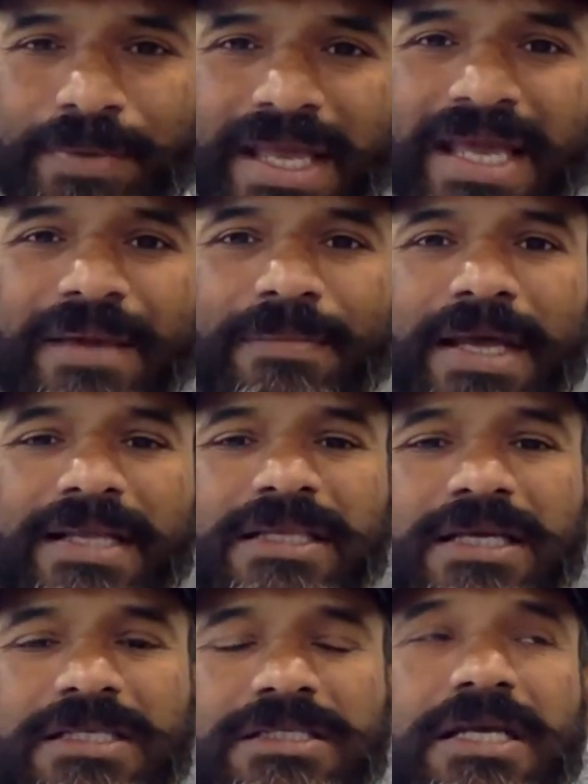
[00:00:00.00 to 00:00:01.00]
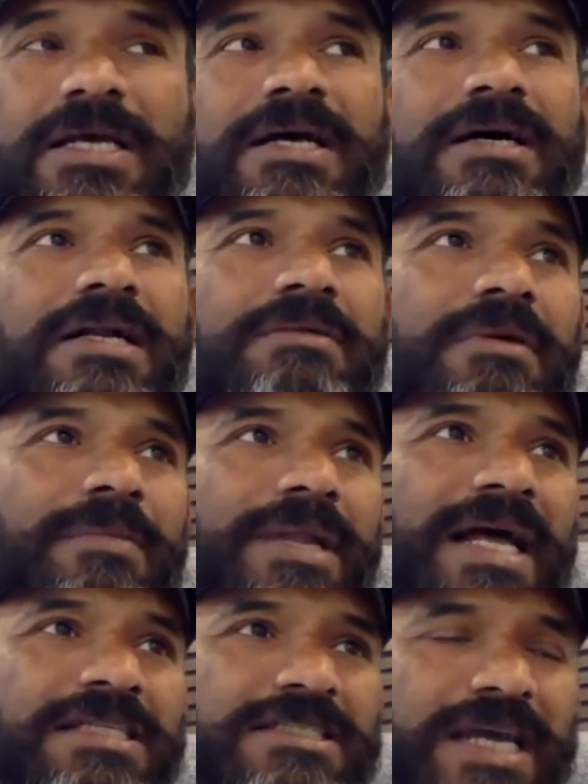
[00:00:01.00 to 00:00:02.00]
big game like this, remember
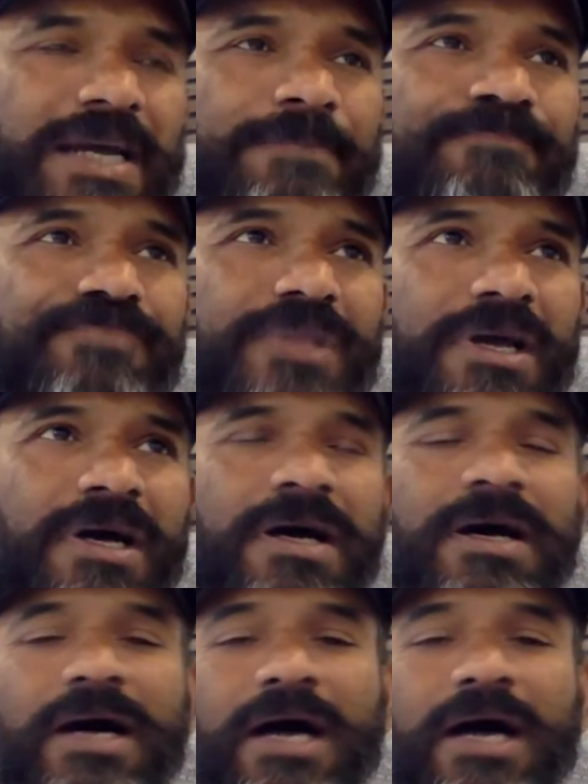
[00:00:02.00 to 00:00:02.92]
last time uh,